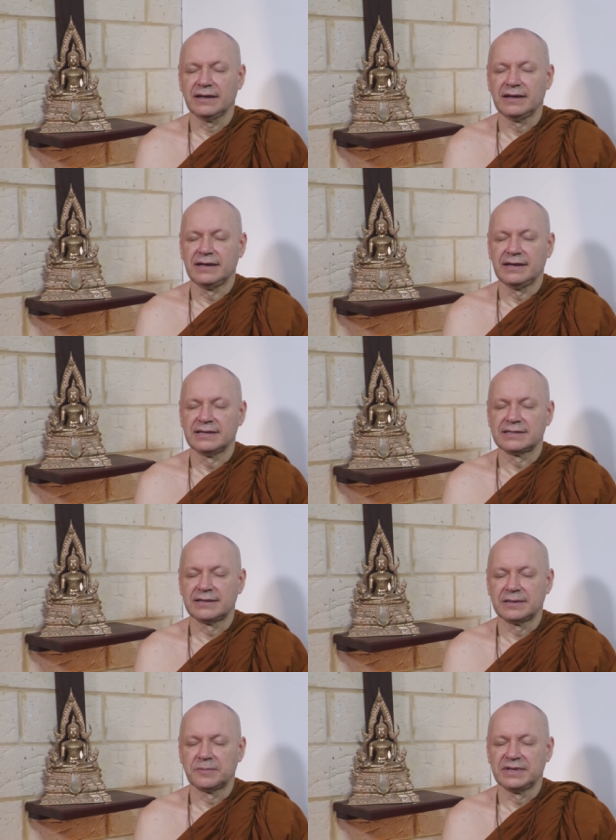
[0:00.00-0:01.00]
uh,
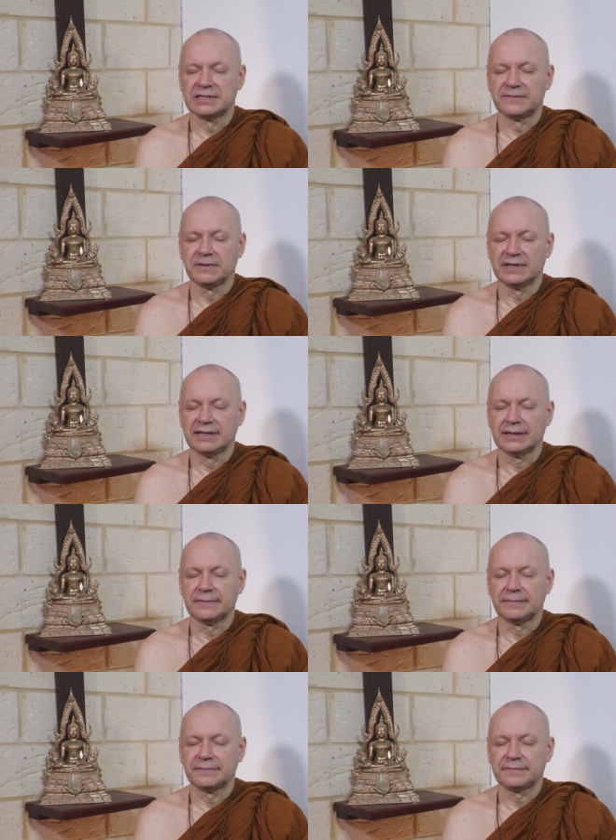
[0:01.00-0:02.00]
sitting peacefully here. Uh.